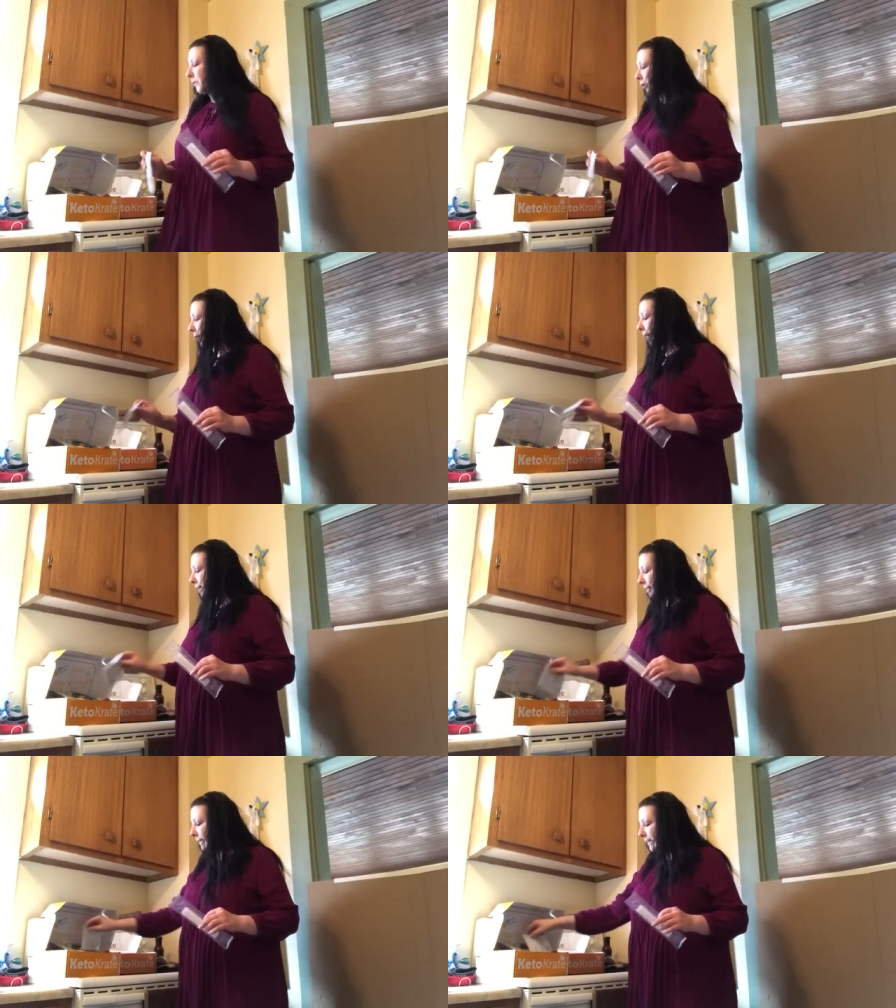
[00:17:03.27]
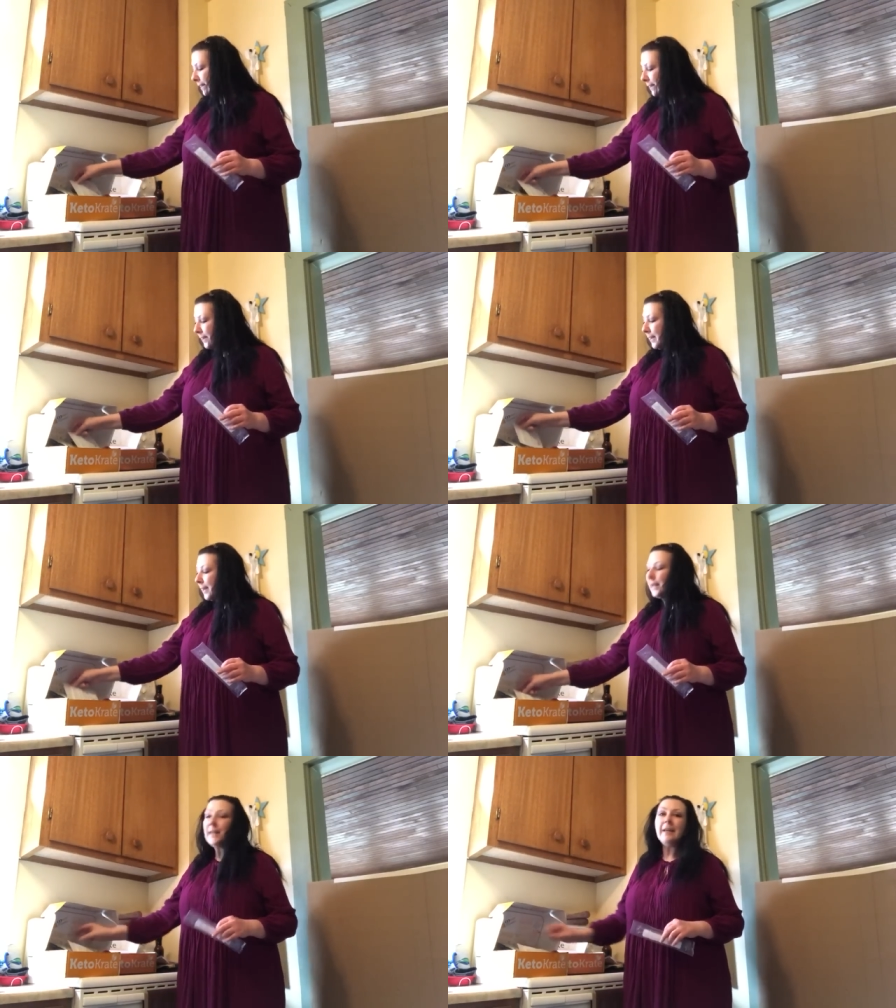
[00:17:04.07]
for your gut.
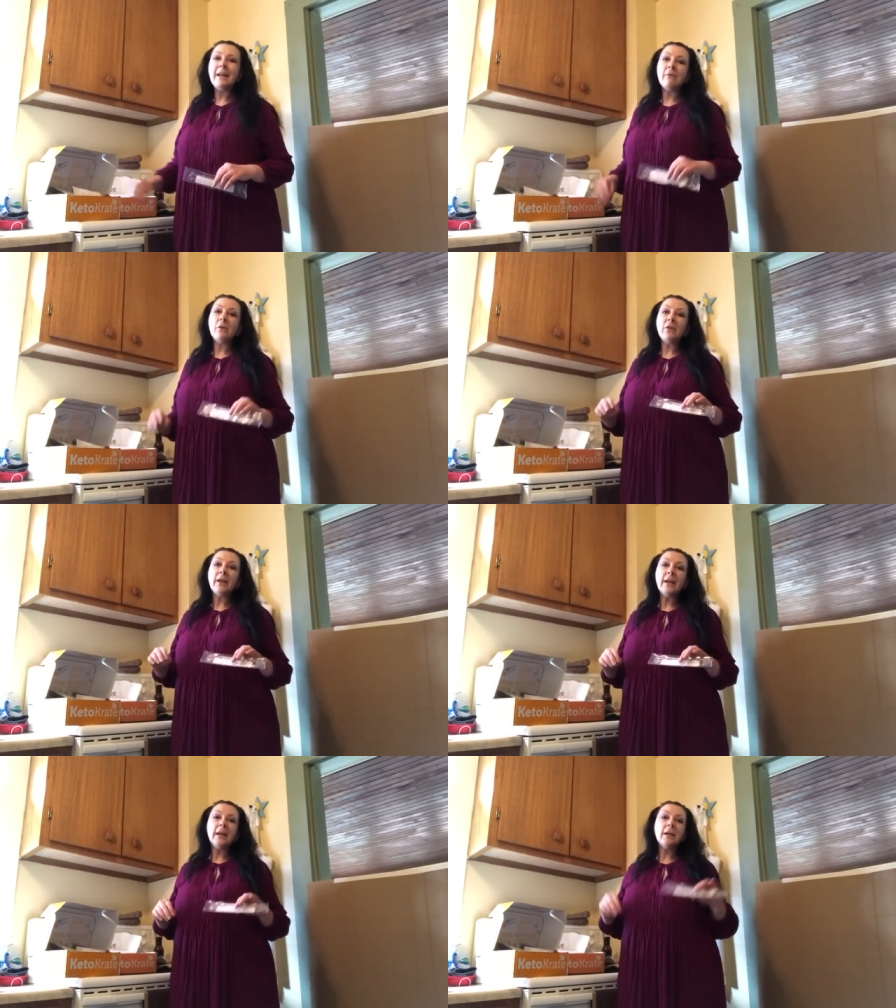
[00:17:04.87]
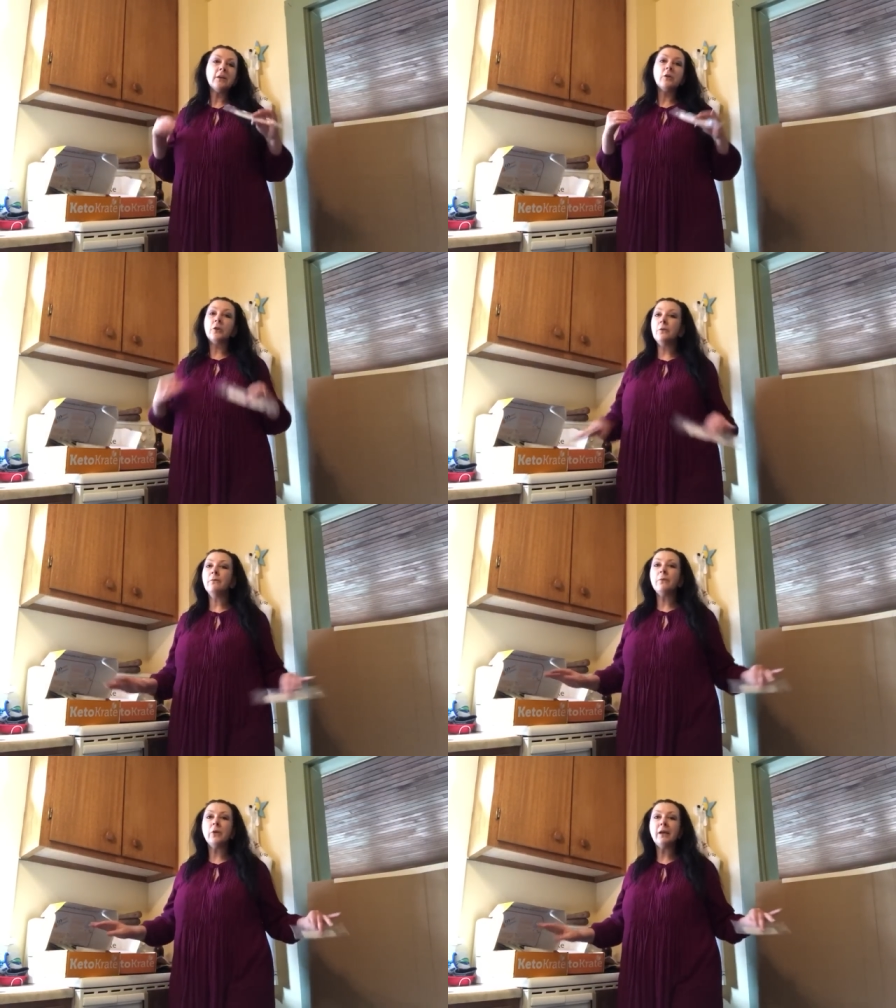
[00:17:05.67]
Again, everything
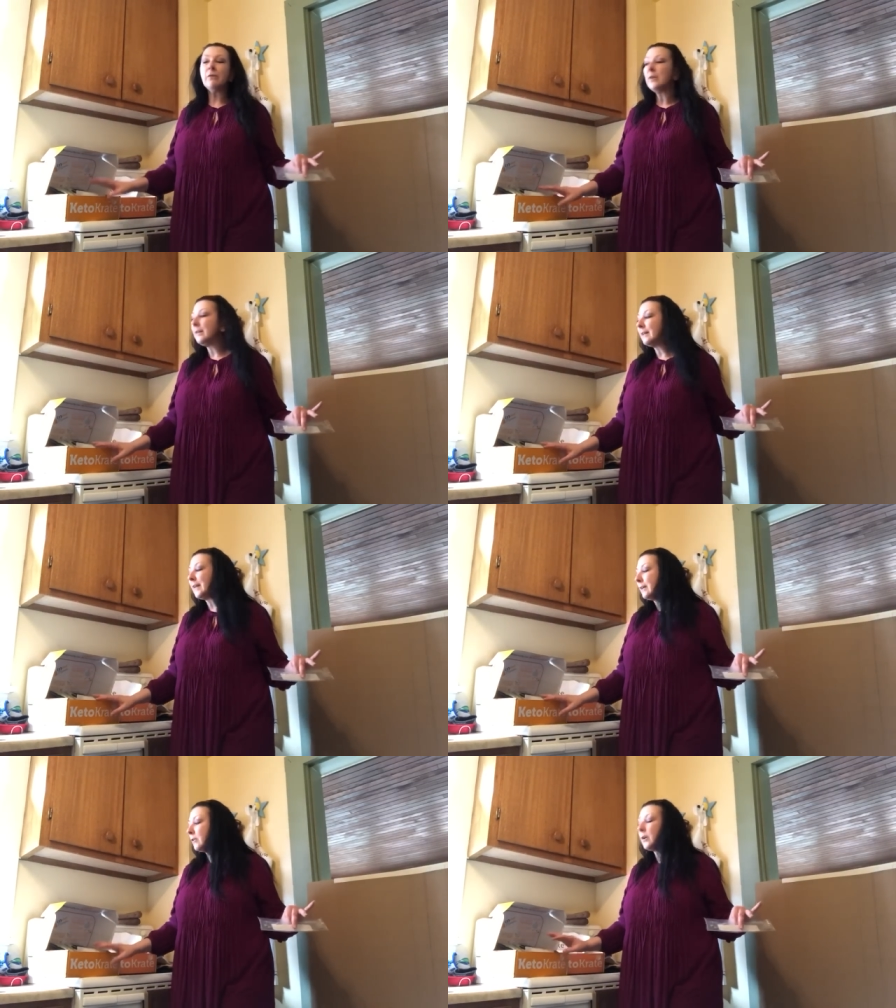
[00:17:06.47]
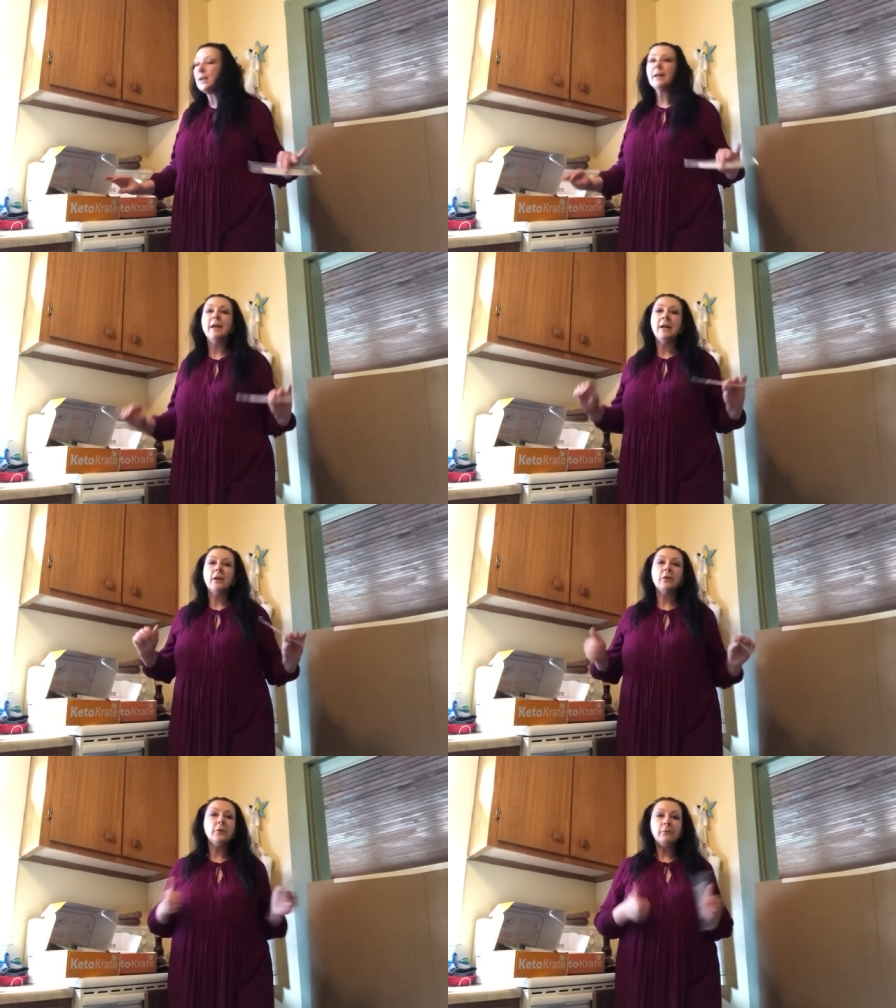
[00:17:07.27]
gluten-free, everything in the Keto Krate,
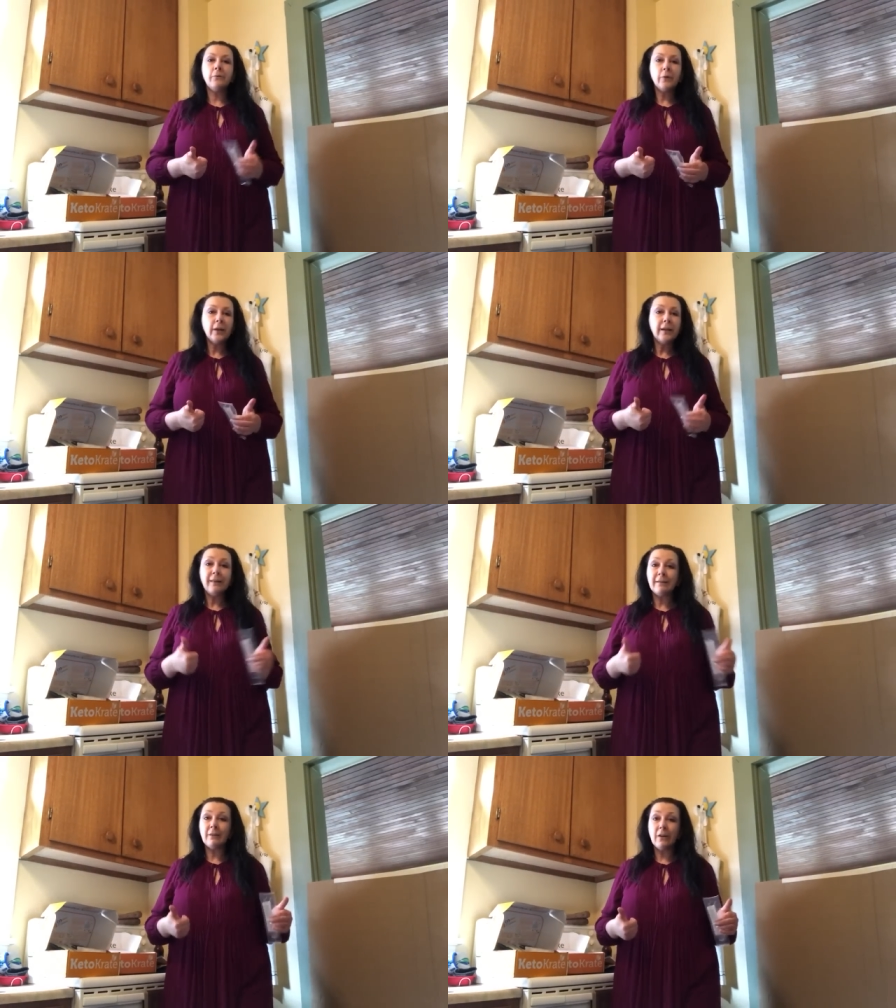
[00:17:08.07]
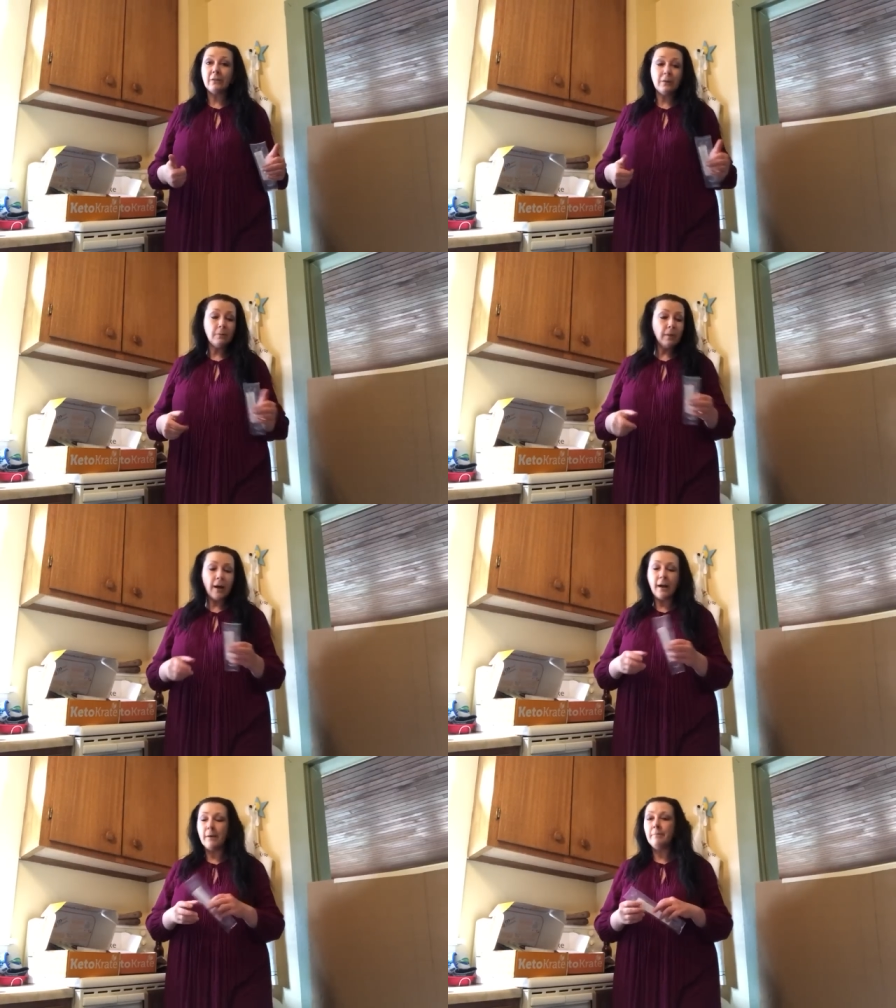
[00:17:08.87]
gluten-free, that's awesome,
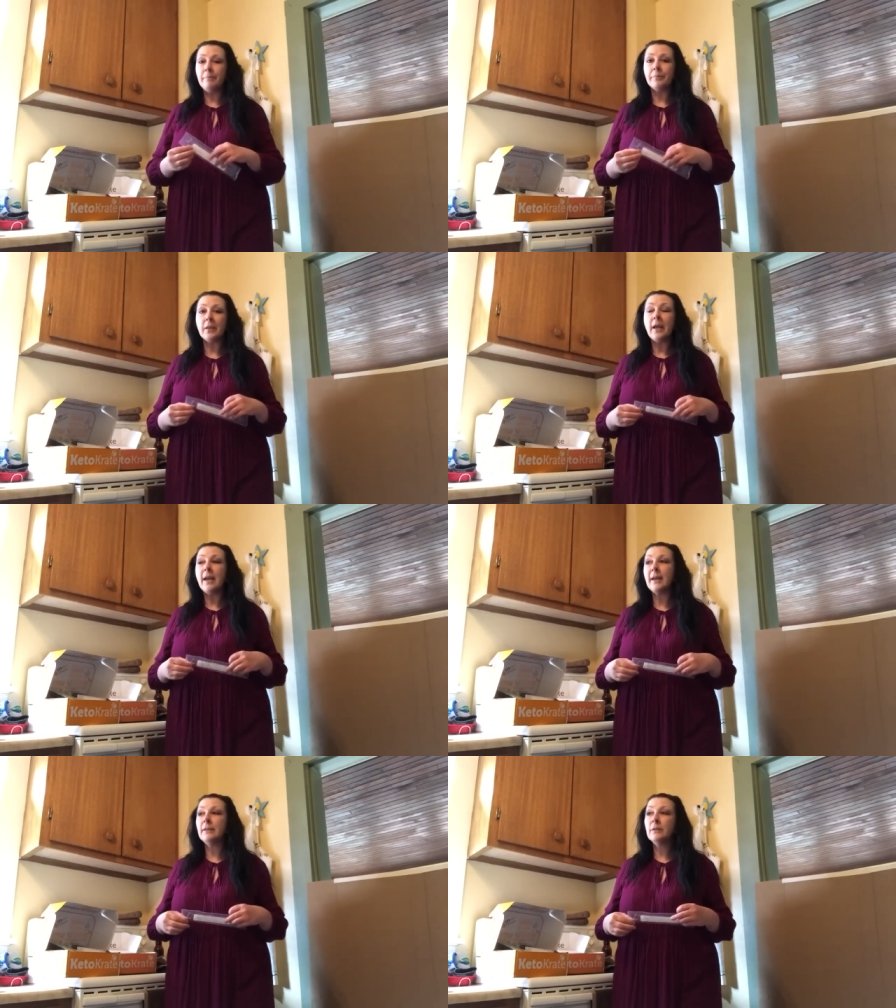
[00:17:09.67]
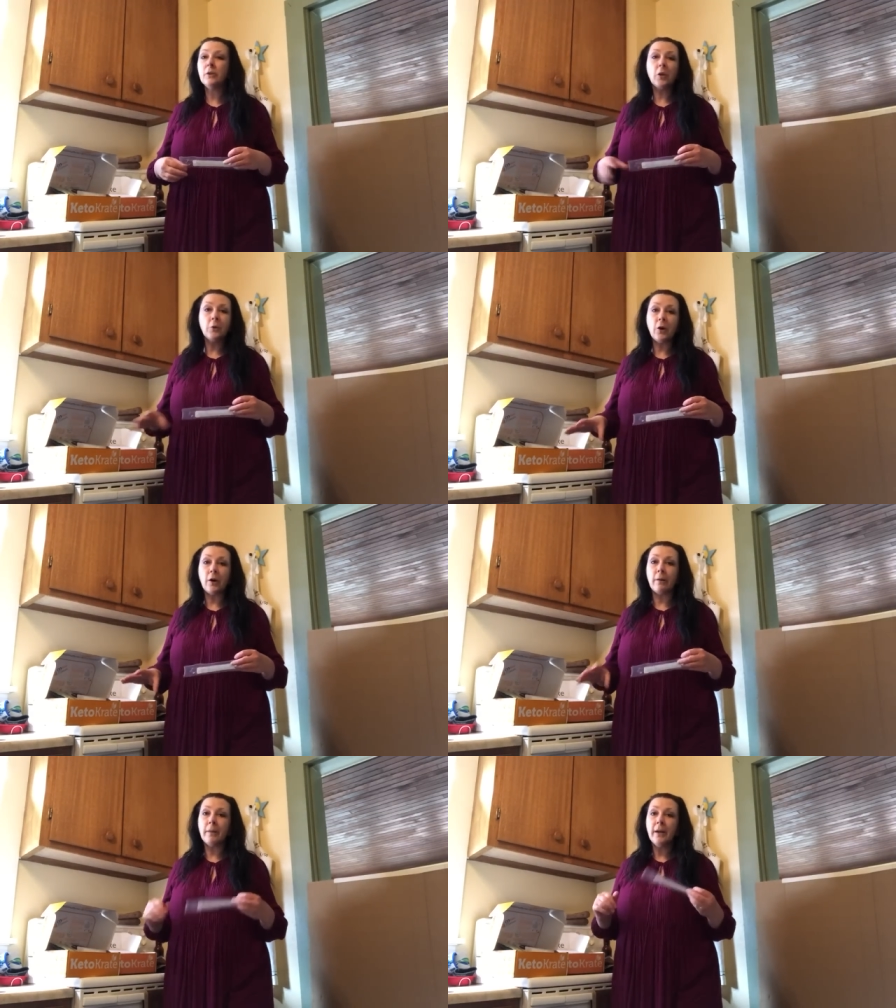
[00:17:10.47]
and low
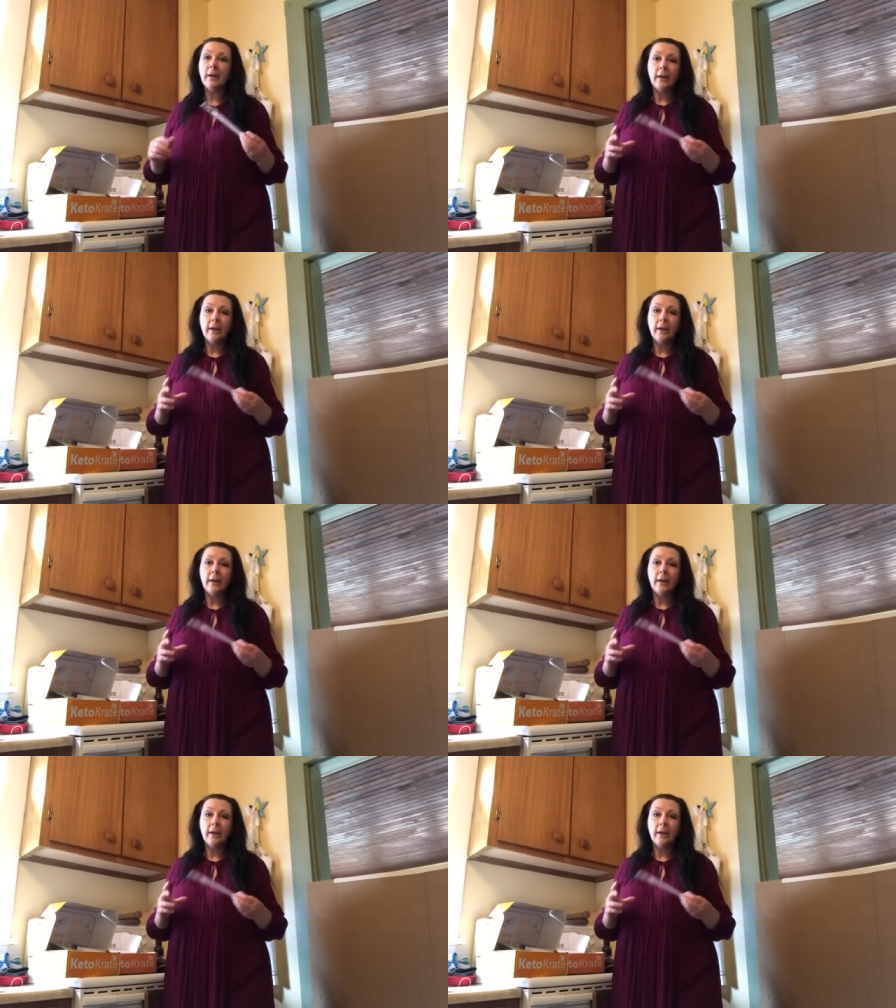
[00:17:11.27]
carb.